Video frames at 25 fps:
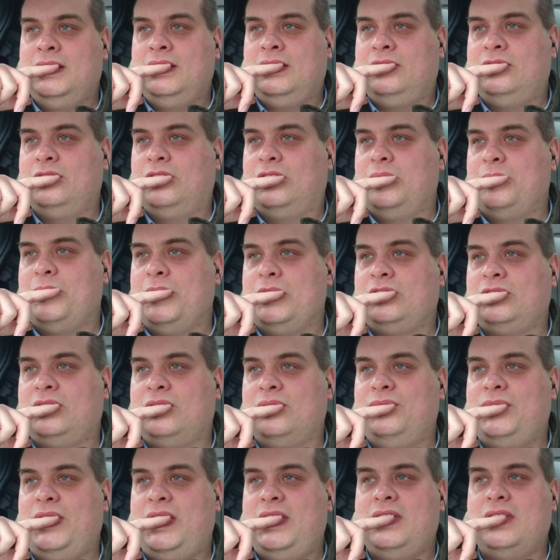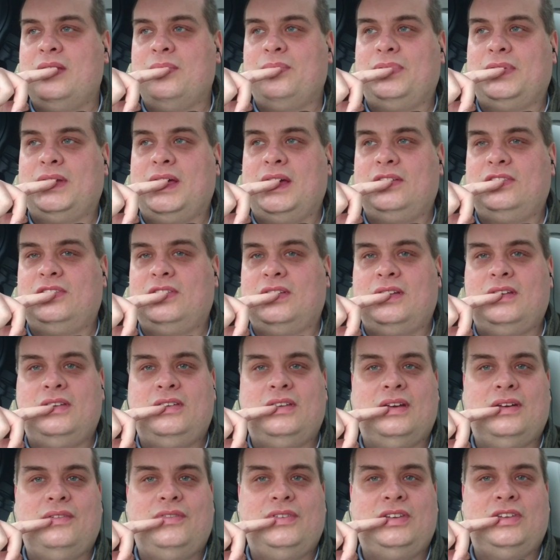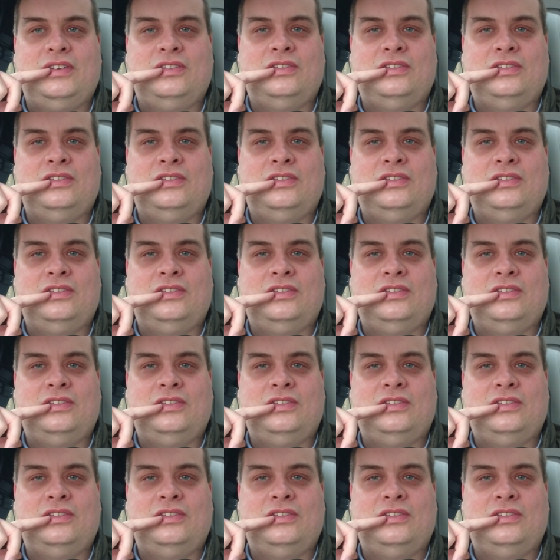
it's not the most convenient place, and I had